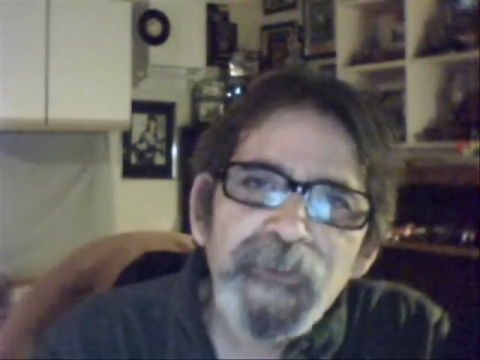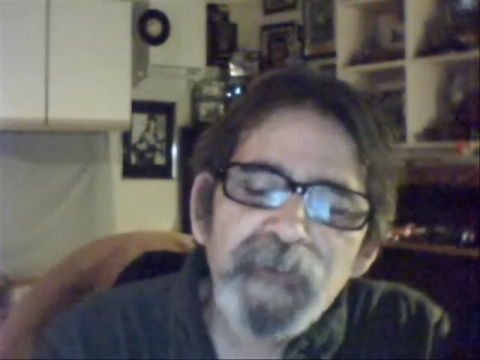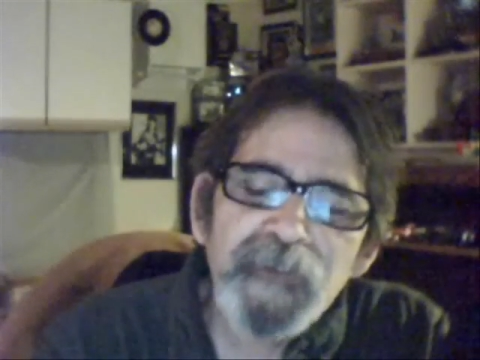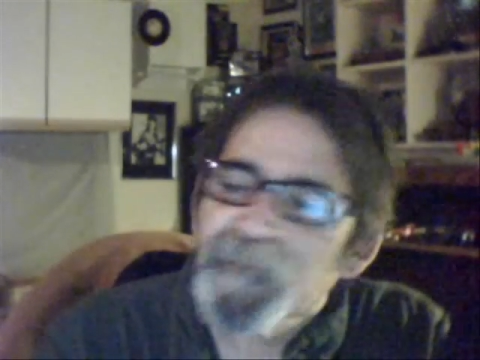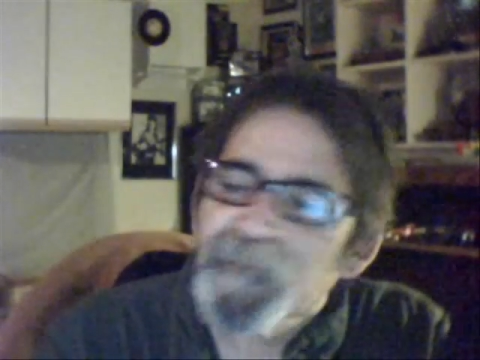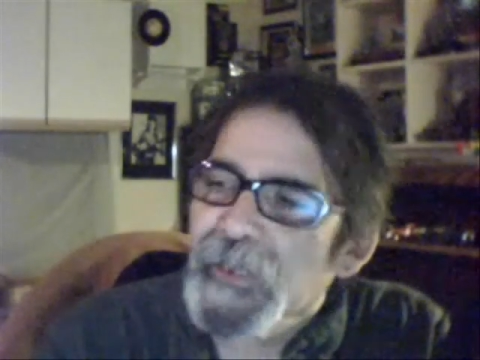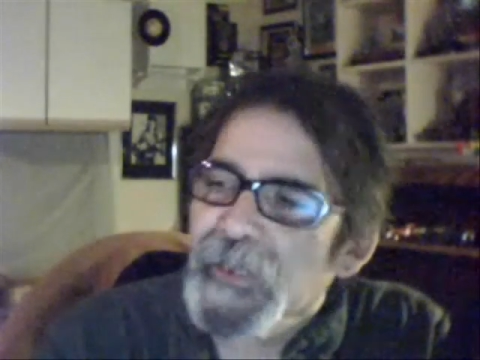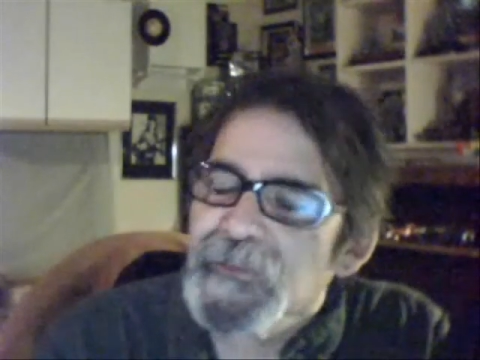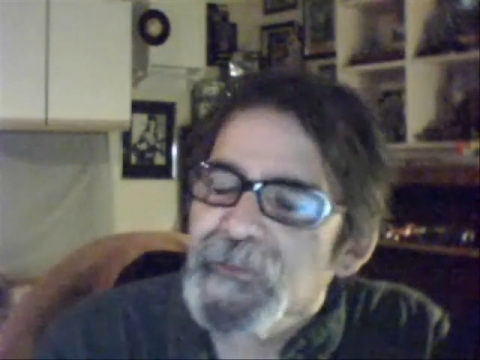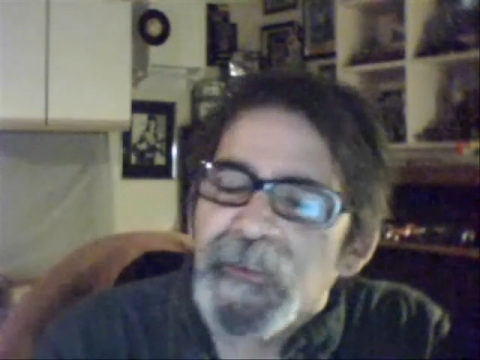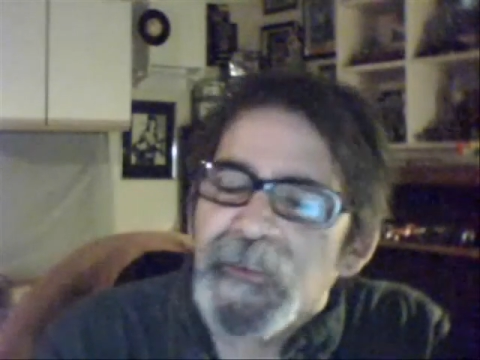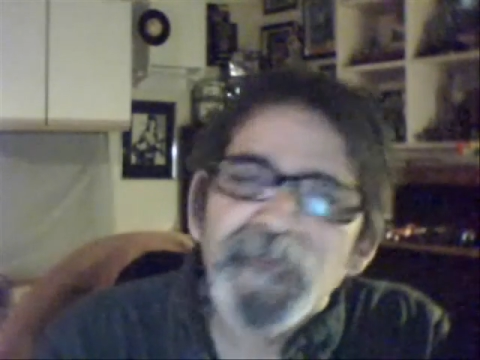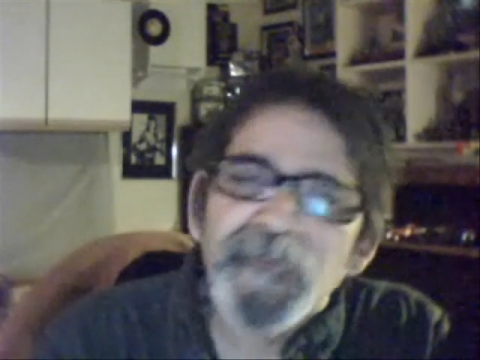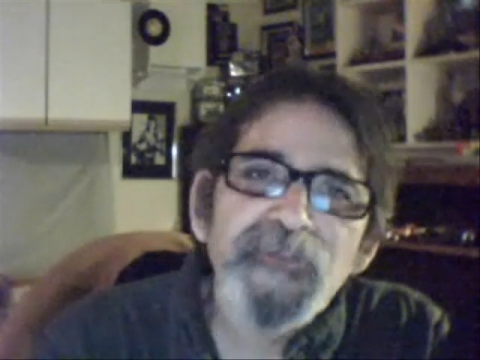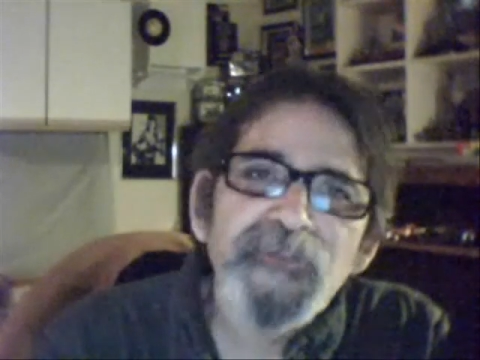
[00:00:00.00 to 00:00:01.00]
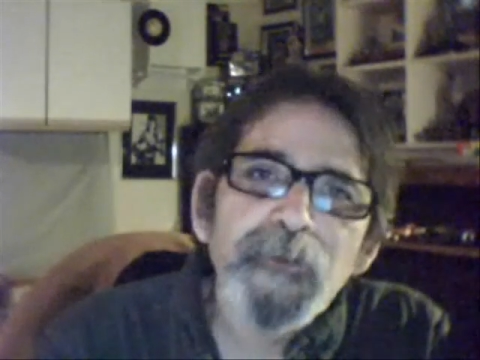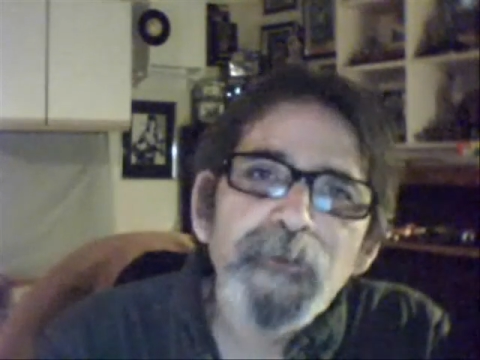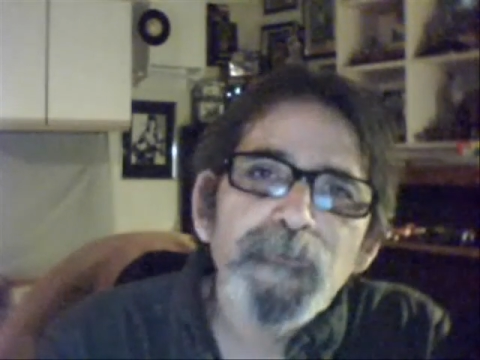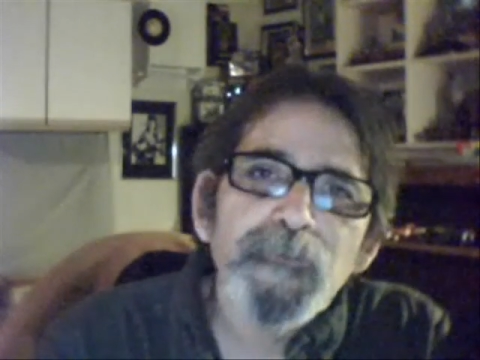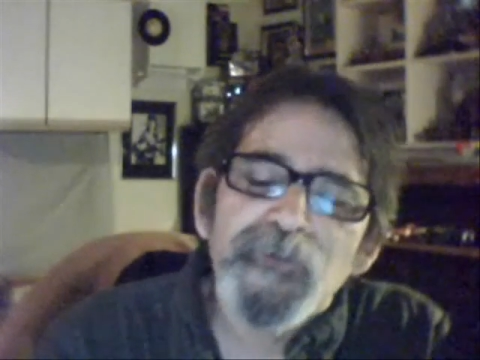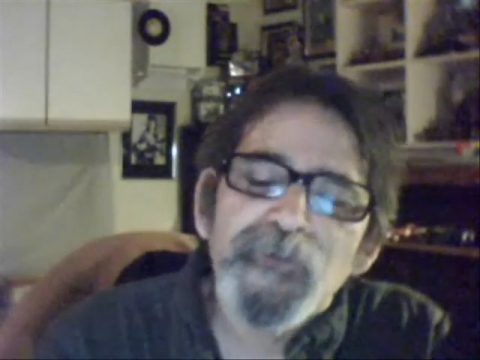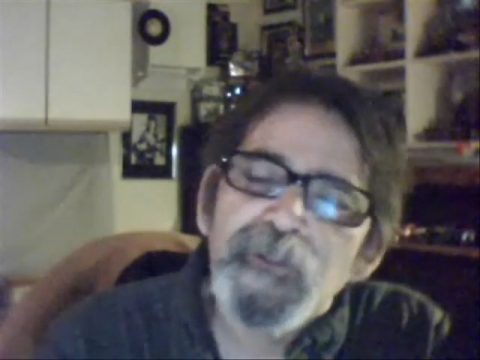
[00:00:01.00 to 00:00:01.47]
In fact, his letter
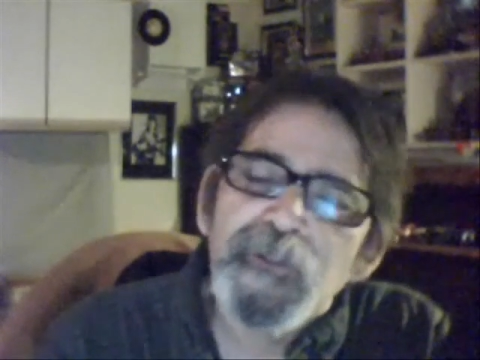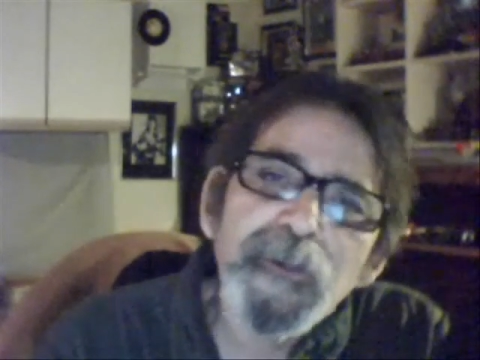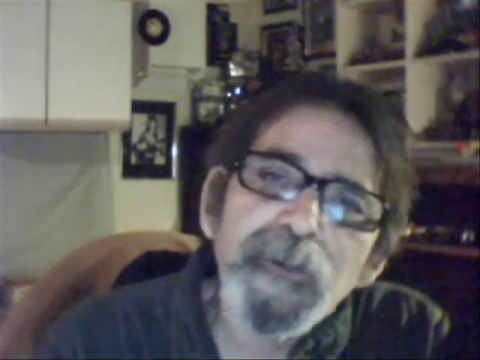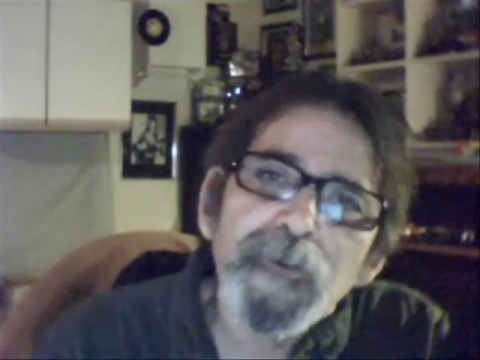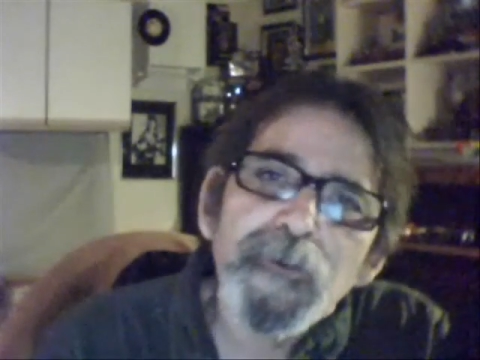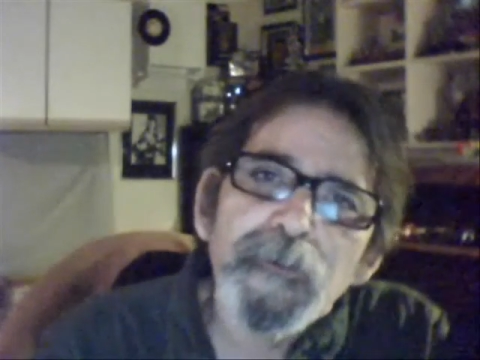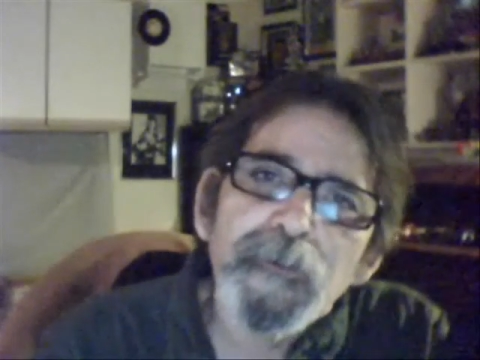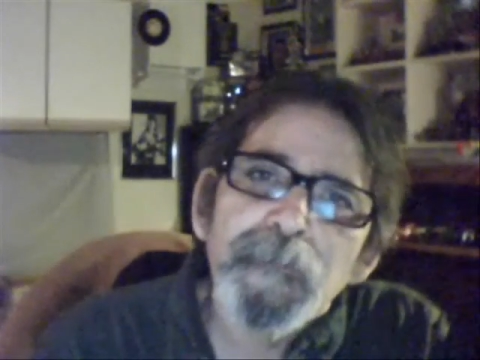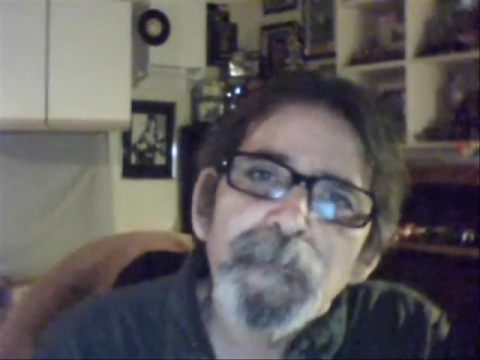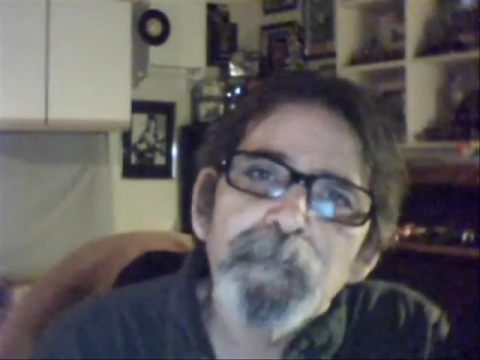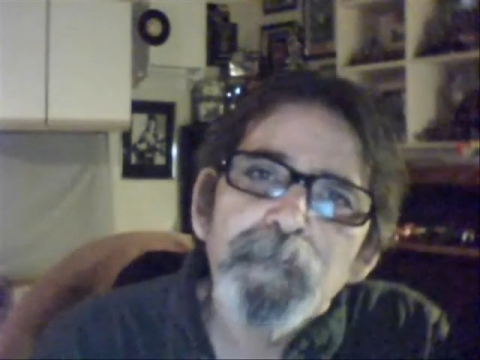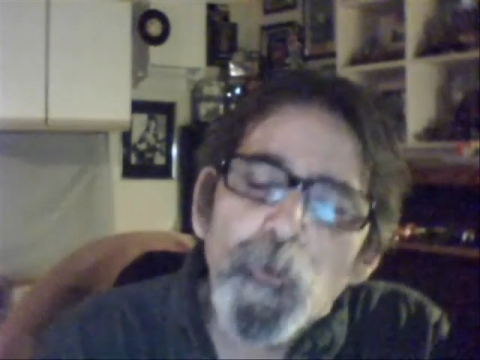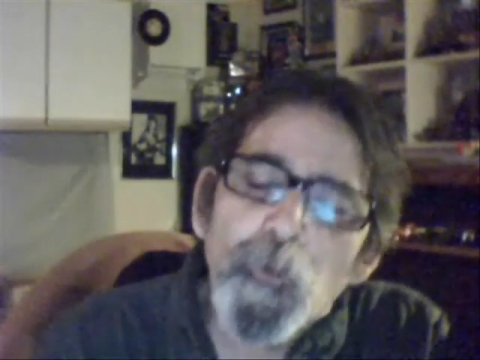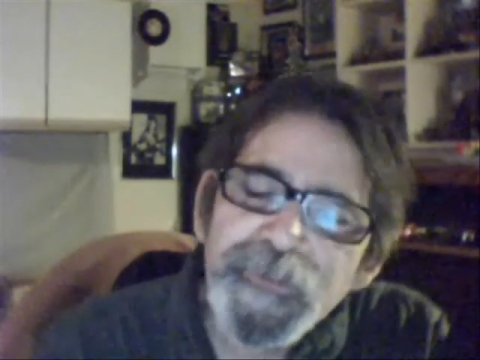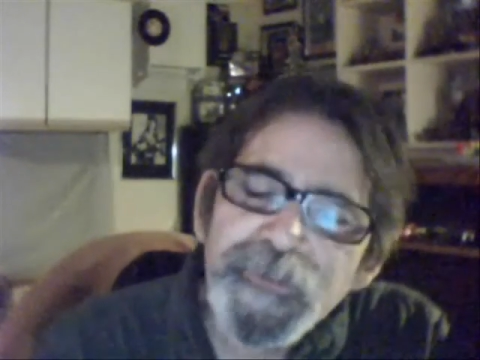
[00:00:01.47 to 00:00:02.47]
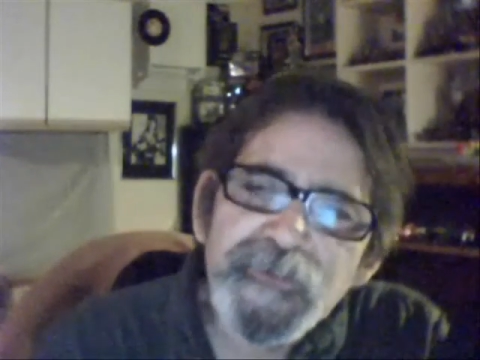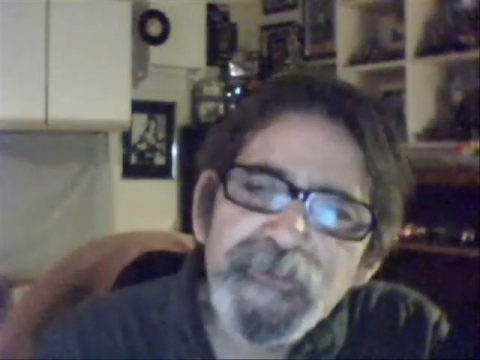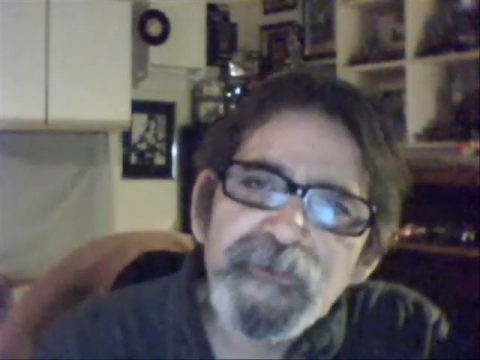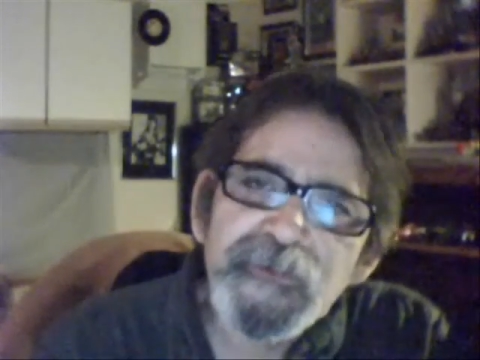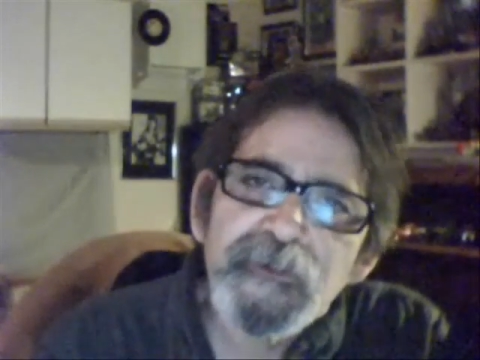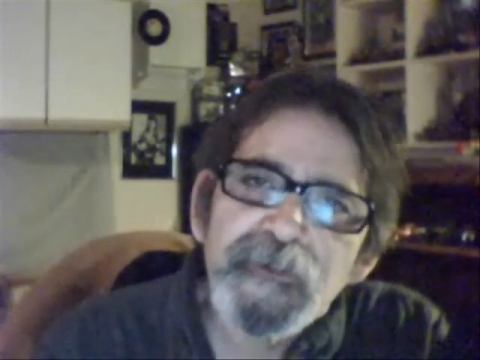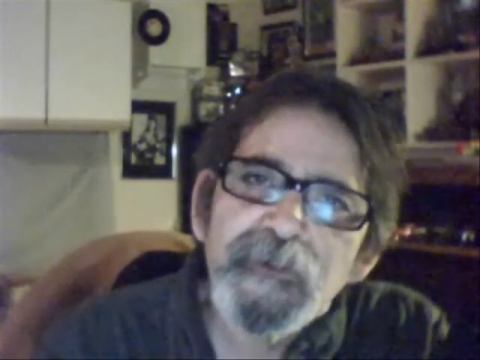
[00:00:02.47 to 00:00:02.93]
was clear,
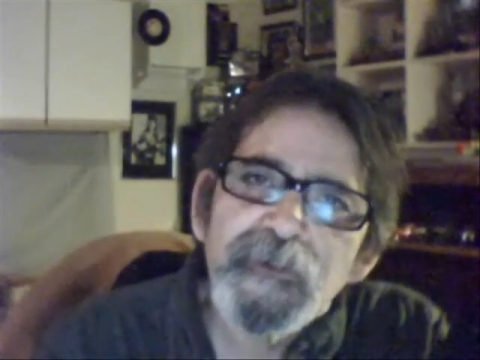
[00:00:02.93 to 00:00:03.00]
poignant.